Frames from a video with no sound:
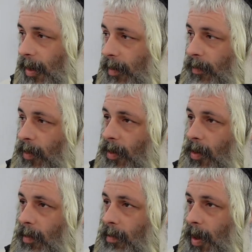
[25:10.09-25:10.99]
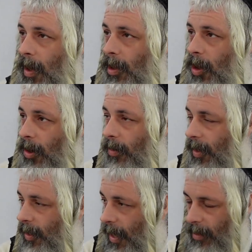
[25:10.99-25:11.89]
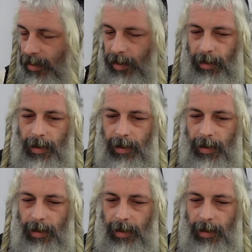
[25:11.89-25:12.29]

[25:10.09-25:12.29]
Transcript: for longer than he has to.